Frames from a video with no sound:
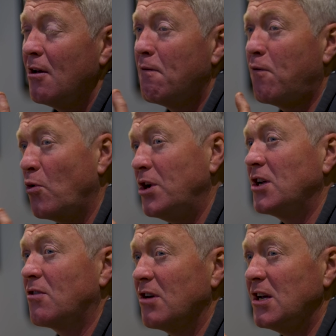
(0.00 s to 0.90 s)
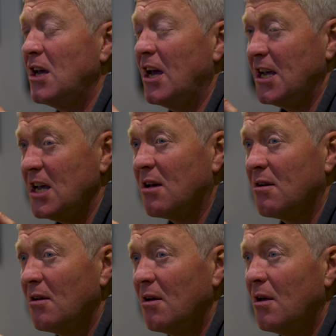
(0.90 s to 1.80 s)
40 degree heat,
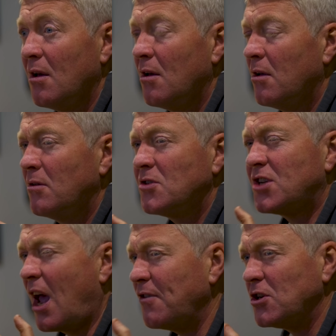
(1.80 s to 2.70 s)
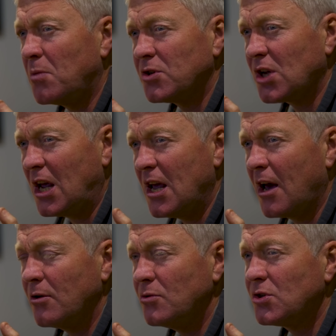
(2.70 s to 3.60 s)
savage
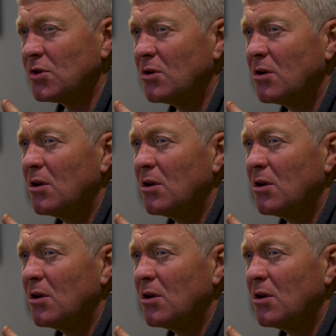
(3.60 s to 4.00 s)
mosquitoes